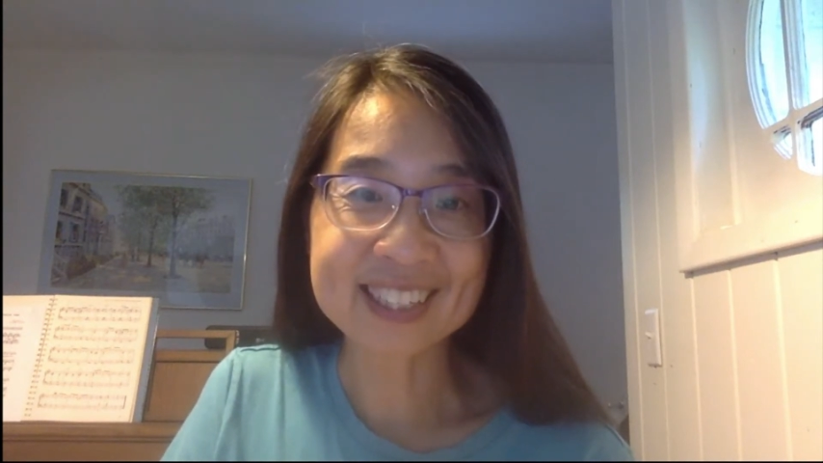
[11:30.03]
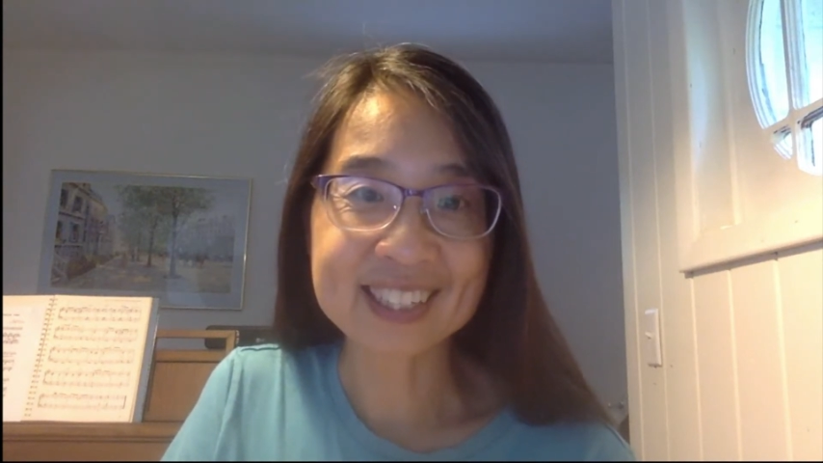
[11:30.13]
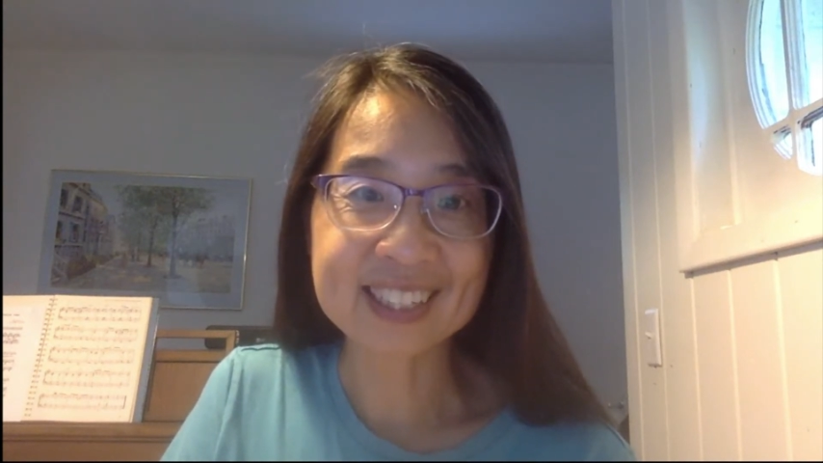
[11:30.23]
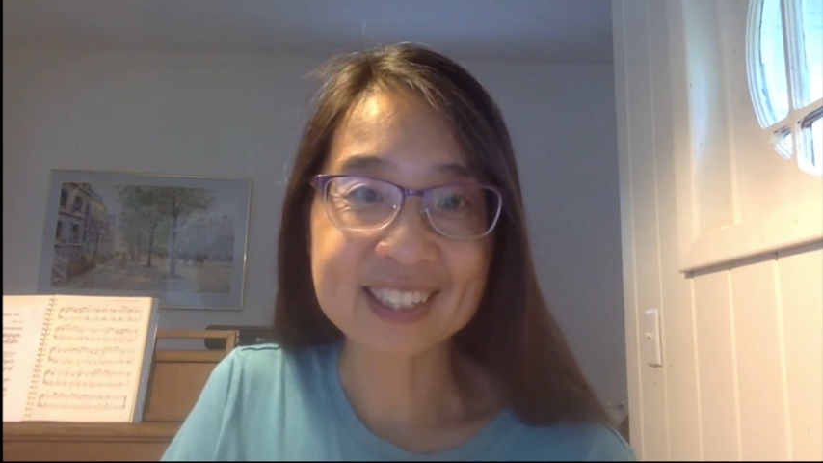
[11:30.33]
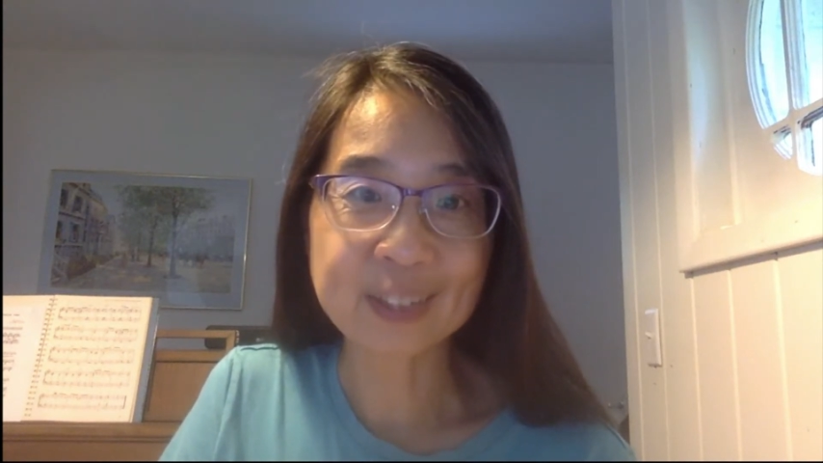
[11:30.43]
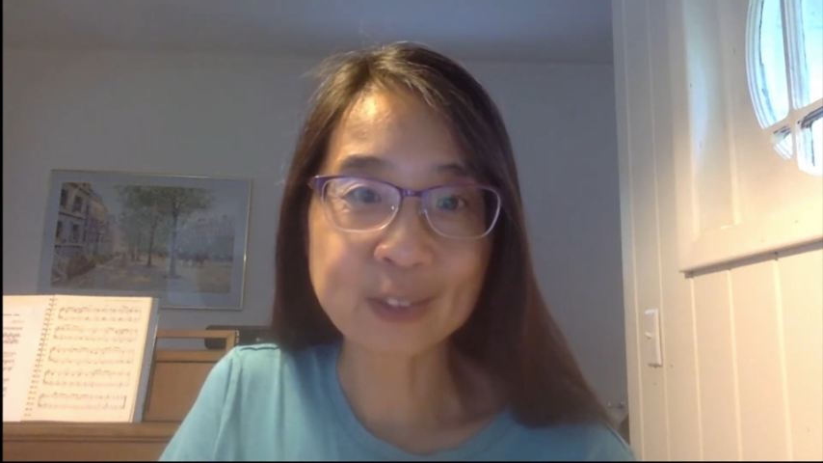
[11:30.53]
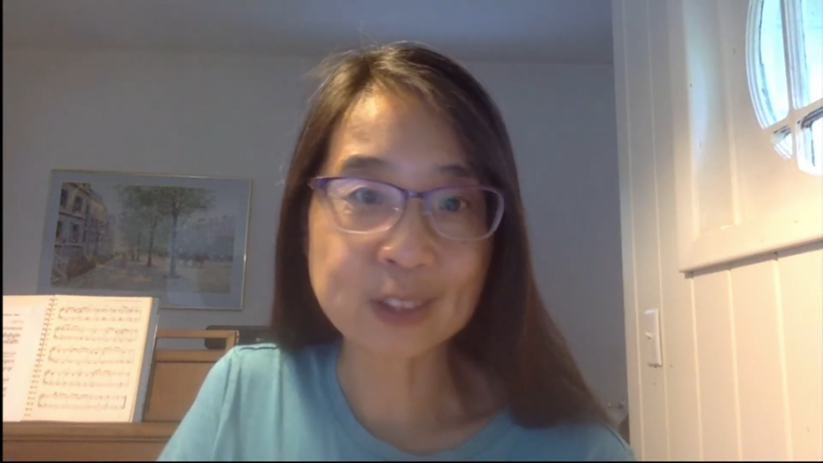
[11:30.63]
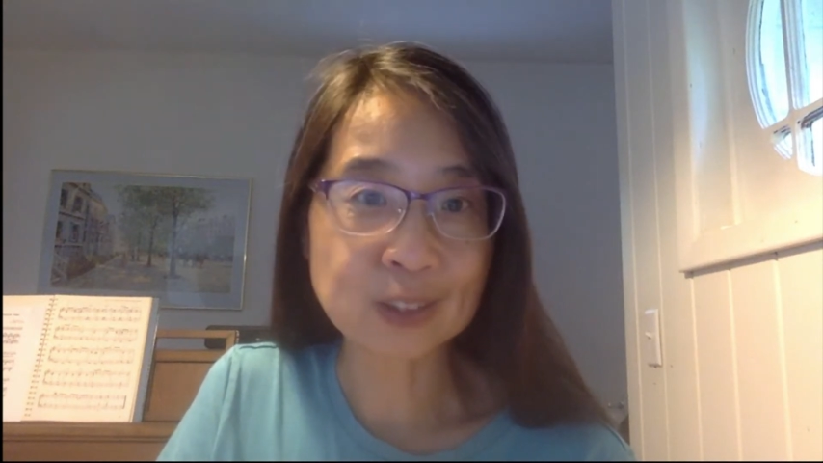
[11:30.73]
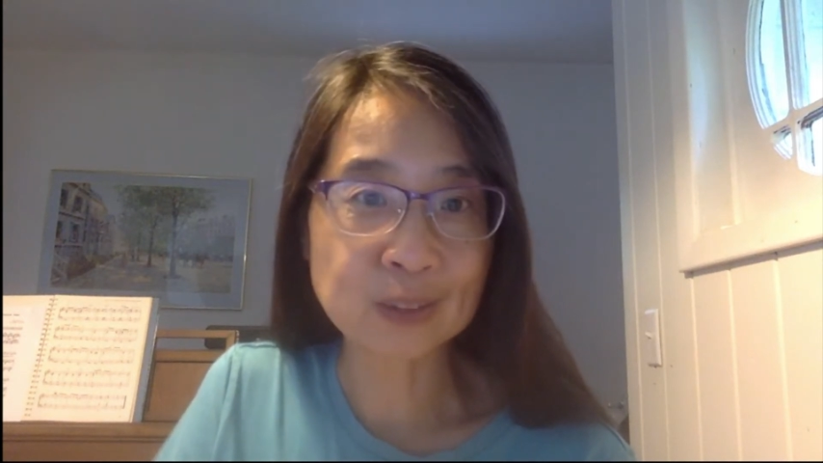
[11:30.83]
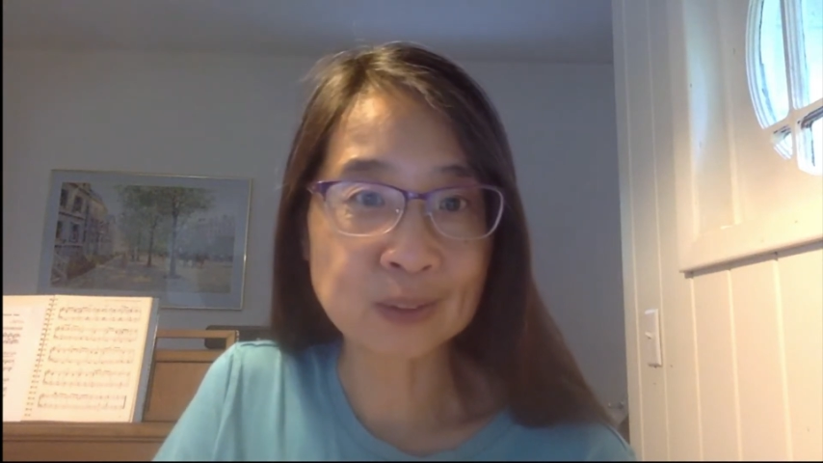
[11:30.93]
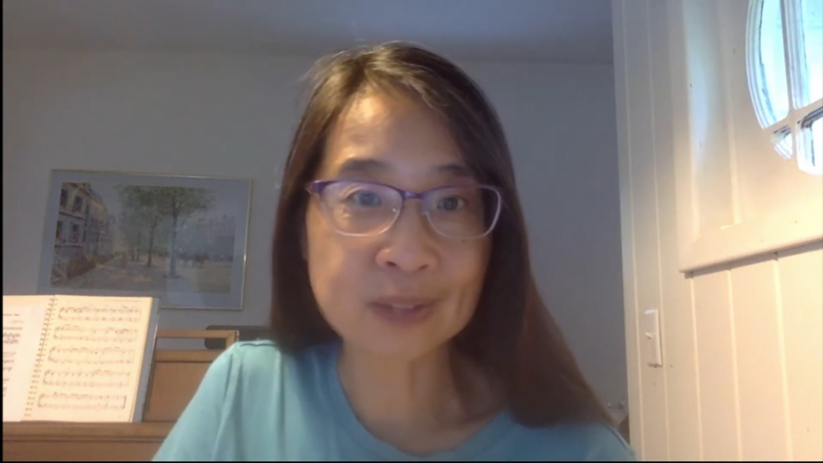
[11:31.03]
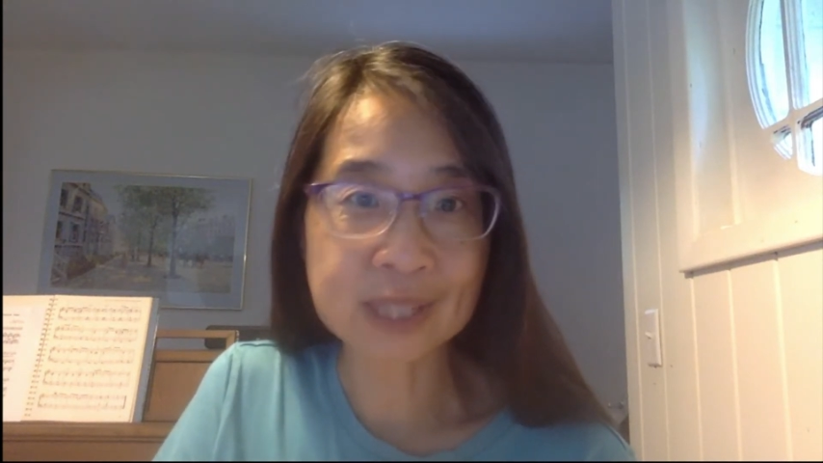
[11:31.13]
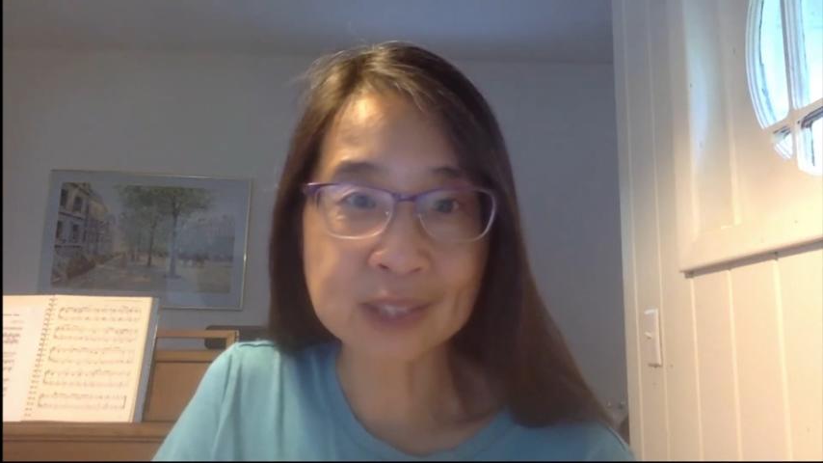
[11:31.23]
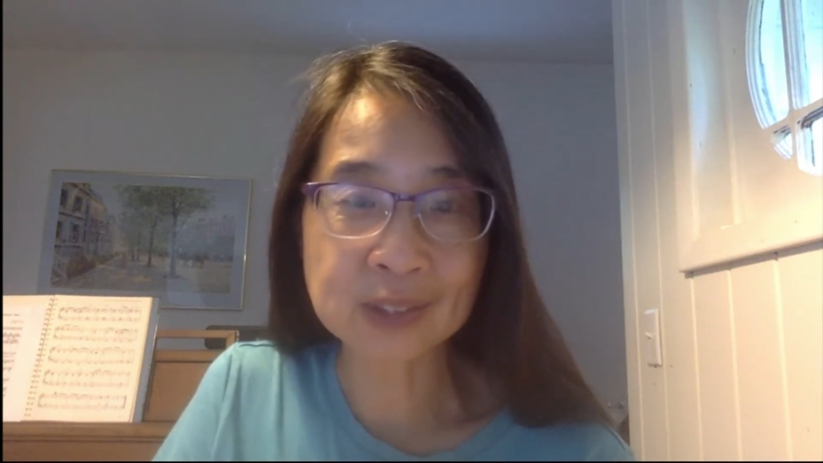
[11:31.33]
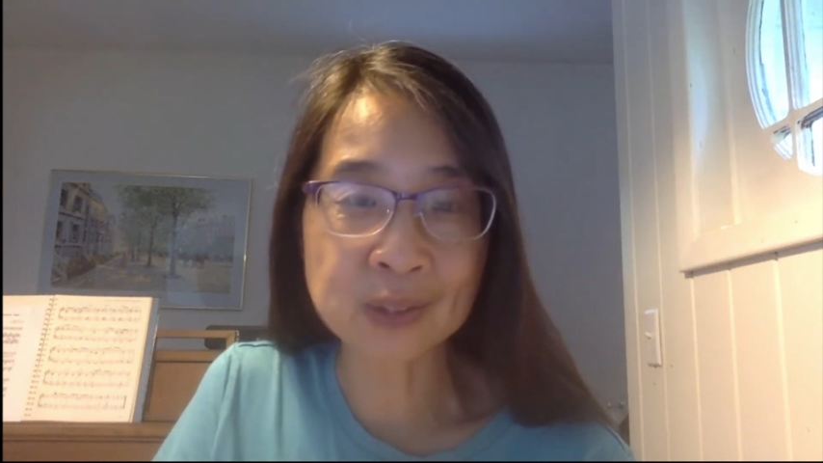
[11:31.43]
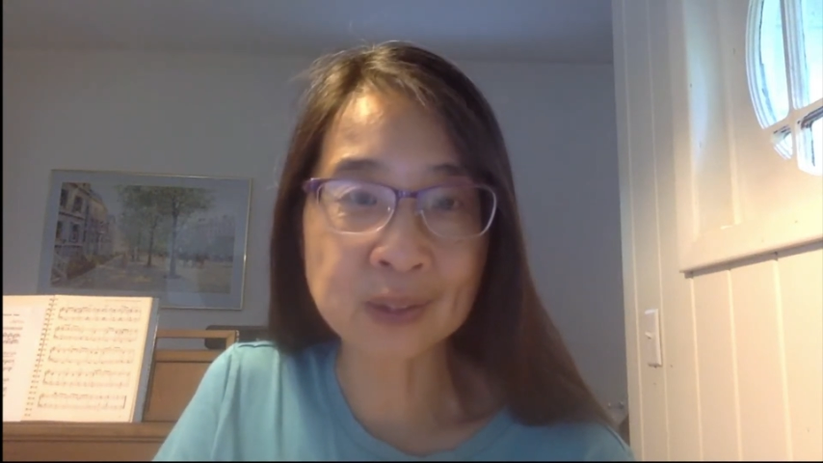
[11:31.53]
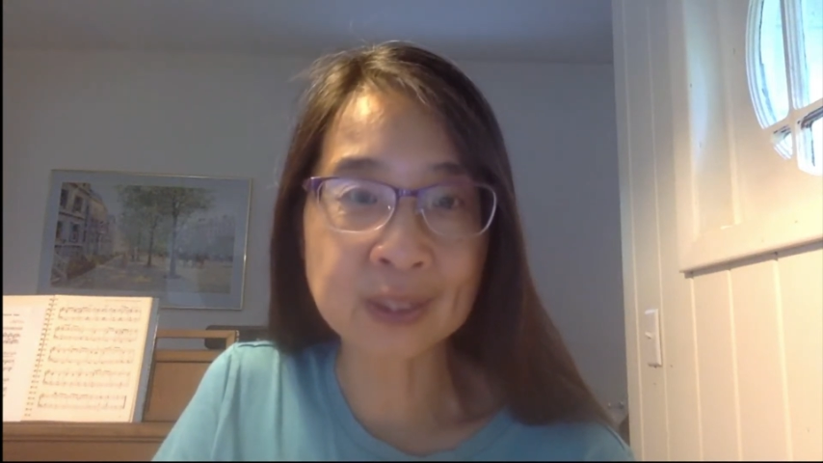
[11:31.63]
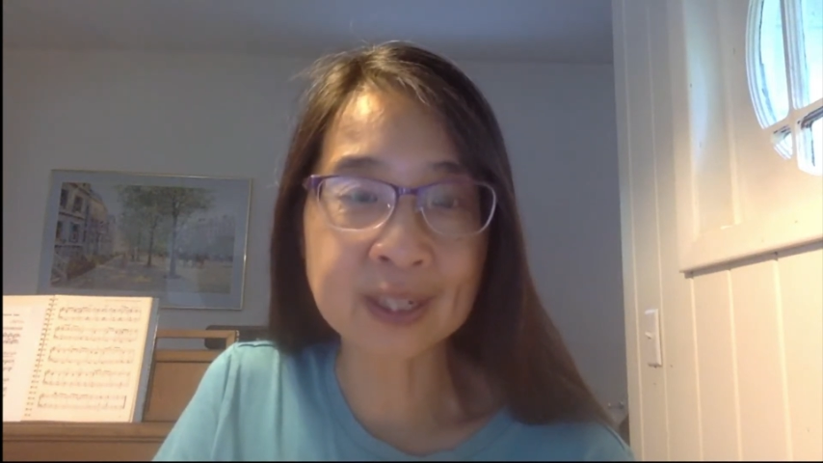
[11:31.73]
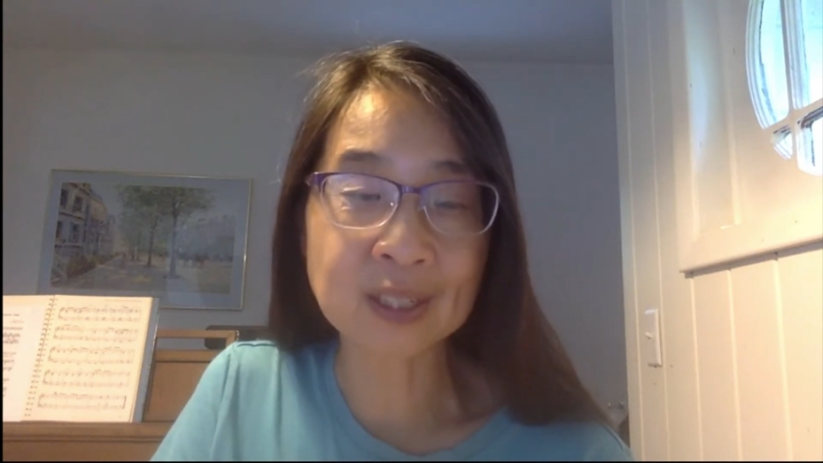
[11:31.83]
And I went to graduate school at